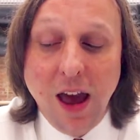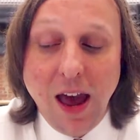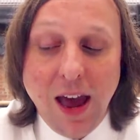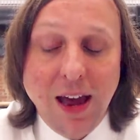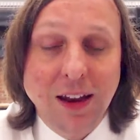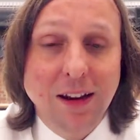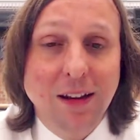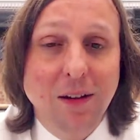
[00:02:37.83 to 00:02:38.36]

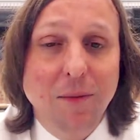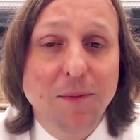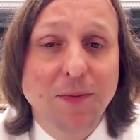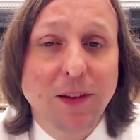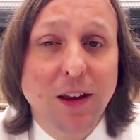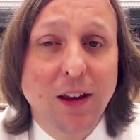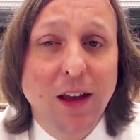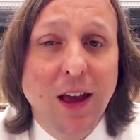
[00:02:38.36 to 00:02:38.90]
and
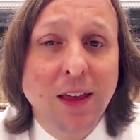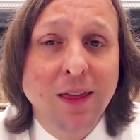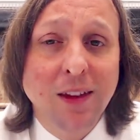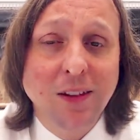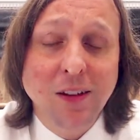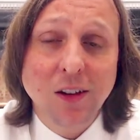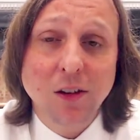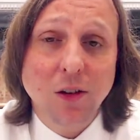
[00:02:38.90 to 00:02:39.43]
and
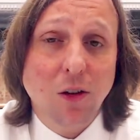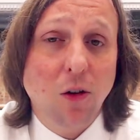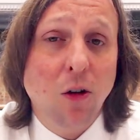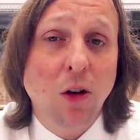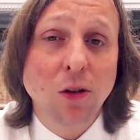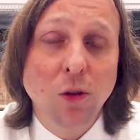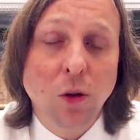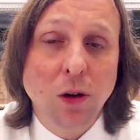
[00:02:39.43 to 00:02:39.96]
this is
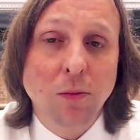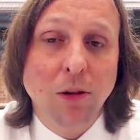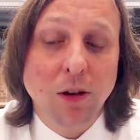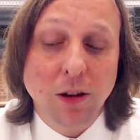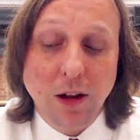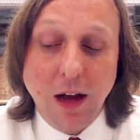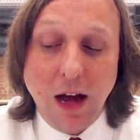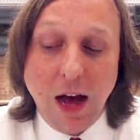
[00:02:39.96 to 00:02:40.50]
all
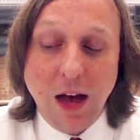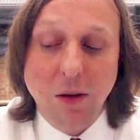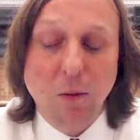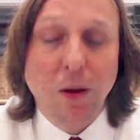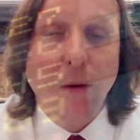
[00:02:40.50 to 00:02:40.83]
normal. Uh,